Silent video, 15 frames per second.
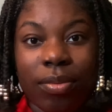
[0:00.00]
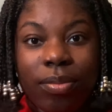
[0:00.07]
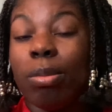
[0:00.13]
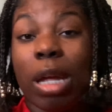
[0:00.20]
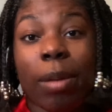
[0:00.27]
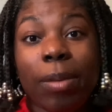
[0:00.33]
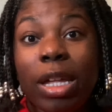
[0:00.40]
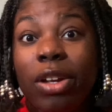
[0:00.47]

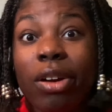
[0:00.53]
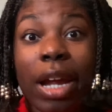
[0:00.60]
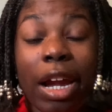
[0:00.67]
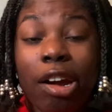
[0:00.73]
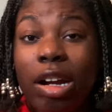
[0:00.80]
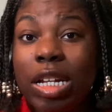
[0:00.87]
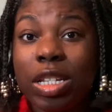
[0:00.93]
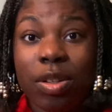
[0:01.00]
Maybe your hair
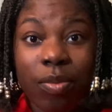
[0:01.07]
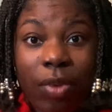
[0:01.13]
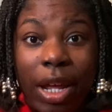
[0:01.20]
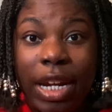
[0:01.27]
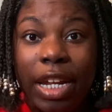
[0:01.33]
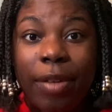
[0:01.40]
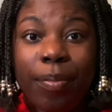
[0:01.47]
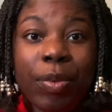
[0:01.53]
isn't
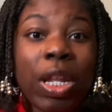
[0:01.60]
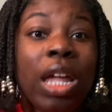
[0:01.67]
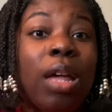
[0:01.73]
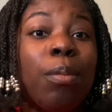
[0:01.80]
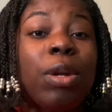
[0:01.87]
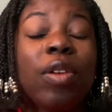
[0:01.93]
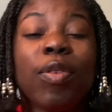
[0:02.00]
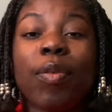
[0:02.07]
ready,
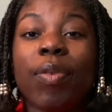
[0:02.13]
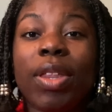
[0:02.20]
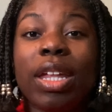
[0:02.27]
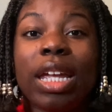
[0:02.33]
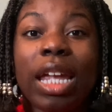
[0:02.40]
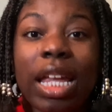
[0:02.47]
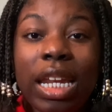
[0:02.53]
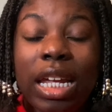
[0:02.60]
but if you're feeling
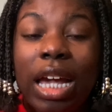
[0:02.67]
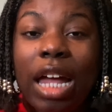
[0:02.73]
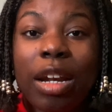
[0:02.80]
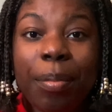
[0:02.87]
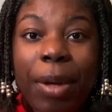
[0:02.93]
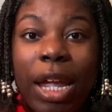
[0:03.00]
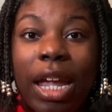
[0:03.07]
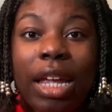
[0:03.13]
any kind of
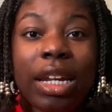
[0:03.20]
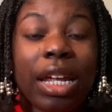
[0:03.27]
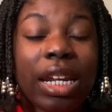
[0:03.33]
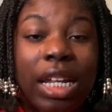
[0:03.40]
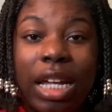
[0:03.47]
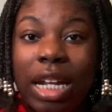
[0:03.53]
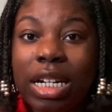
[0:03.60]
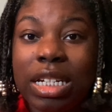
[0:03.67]
pain, any
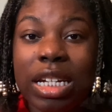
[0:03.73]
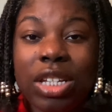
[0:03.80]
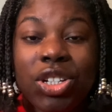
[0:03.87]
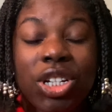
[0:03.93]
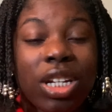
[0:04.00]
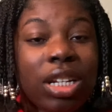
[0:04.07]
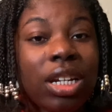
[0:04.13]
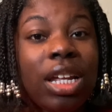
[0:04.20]
kind of
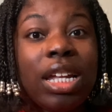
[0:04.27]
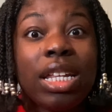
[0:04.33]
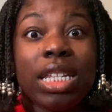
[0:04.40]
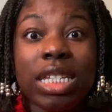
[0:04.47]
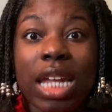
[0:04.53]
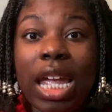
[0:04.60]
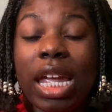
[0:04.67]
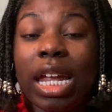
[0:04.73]
tension,
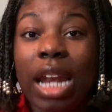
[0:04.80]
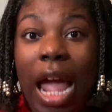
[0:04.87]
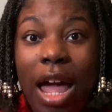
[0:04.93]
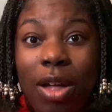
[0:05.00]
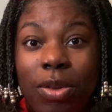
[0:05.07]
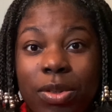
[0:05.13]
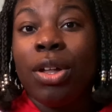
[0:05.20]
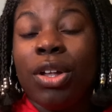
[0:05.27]
take it
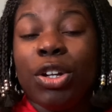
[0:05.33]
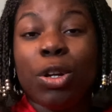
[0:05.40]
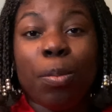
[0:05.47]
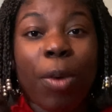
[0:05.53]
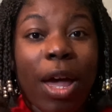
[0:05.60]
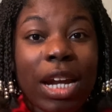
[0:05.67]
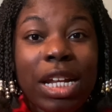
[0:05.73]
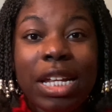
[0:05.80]
out. Your
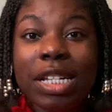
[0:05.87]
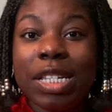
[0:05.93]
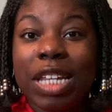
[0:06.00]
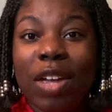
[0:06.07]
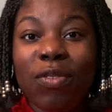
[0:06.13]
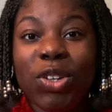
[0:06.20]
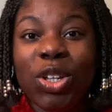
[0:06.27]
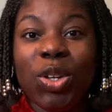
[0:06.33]
body is
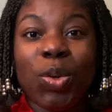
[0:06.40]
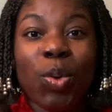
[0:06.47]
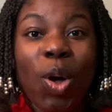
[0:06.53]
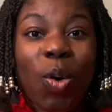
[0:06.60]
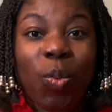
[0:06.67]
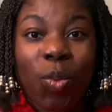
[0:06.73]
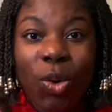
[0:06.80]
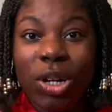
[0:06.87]
giving you a
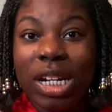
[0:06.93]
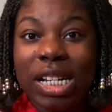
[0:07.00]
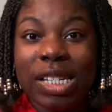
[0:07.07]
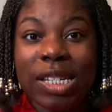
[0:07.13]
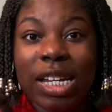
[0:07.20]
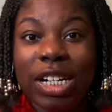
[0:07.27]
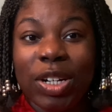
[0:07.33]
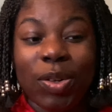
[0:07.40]
warning
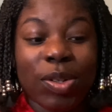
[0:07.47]
signal.